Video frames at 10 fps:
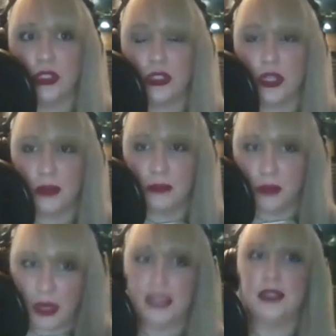
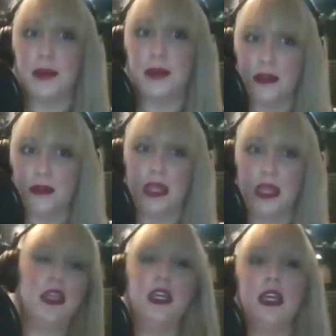impressed upon me,
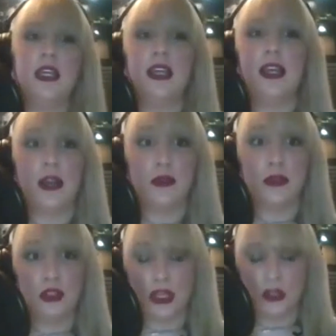and
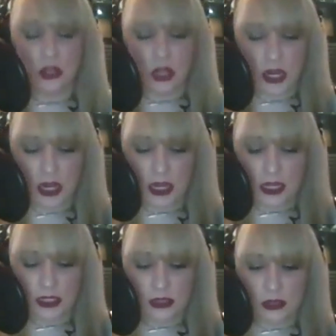I
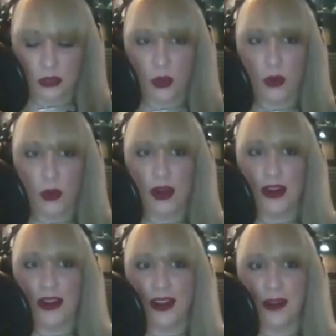tried so
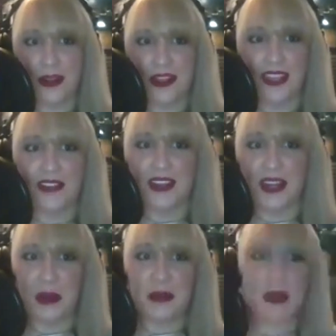hard to believe, and
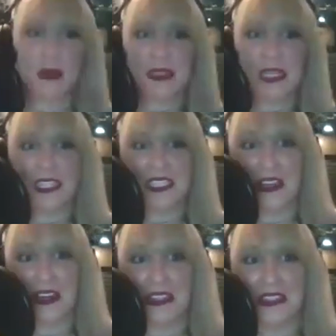I was always asking
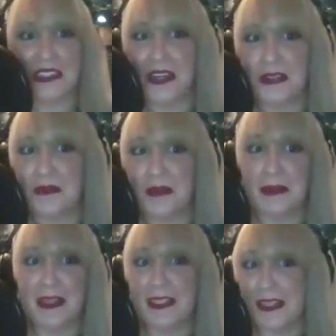God to talk to me,
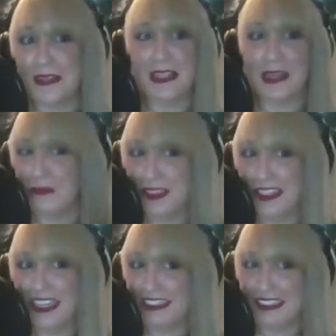because I was like,
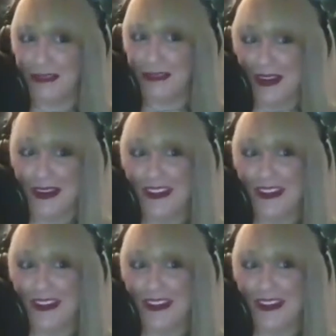please let me know,